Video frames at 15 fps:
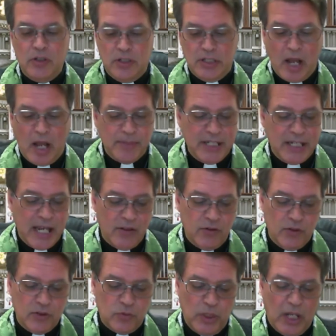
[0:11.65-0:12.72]
come together
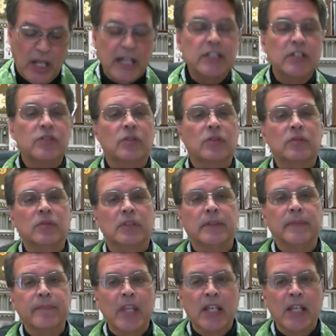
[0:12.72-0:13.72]
as we like to do and